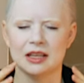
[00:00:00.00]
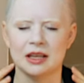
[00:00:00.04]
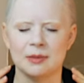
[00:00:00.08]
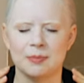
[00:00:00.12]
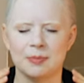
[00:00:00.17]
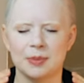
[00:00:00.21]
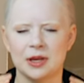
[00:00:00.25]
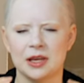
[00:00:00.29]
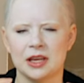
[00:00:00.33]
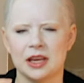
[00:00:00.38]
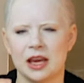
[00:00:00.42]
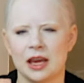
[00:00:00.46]
It
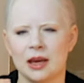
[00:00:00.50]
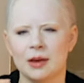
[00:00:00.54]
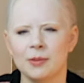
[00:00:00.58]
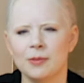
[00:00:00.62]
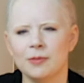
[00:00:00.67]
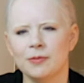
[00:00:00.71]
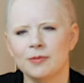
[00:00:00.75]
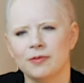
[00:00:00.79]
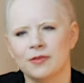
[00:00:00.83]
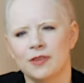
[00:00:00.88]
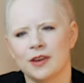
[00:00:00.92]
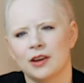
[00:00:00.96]

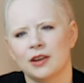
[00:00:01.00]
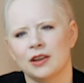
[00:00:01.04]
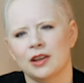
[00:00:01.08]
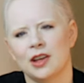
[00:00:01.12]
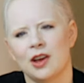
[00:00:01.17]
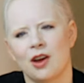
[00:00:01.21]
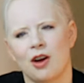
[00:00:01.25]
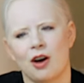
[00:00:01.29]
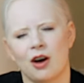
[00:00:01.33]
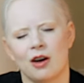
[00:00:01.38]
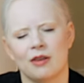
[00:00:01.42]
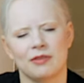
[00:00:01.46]
became
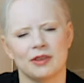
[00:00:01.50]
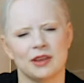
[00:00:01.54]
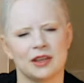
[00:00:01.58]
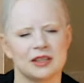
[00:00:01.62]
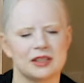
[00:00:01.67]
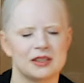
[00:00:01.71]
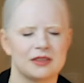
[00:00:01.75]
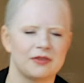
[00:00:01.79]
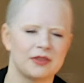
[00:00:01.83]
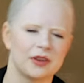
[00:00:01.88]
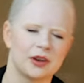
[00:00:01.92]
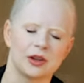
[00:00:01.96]
fairly
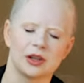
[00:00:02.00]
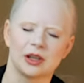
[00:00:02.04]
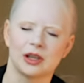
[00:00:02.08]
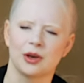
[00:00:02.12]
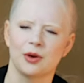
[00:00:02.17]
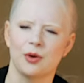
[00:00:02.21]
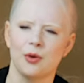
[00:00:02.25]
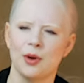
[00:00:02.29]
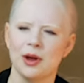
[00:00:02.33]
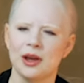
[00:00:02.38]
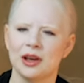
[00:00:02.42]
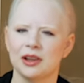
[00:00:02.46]
obvious fairly
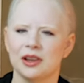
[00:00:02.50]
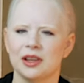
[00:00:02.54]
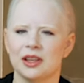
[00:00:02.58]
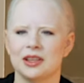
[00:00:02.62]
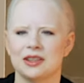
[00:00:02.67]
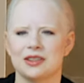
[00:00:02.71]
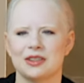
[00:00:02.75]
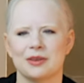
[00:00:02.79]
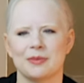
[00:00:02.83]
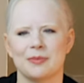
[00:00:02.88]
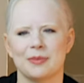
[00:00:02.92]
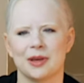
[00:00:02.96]
quickly
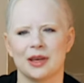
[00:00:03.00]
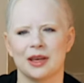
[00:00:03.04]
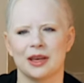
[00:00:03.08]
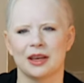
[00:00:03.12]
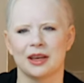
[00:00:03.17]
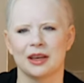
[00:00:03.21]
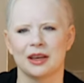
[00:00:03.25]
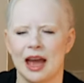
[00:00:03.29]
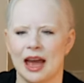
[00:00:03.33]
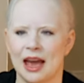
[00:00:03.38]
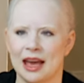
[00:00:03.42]
to me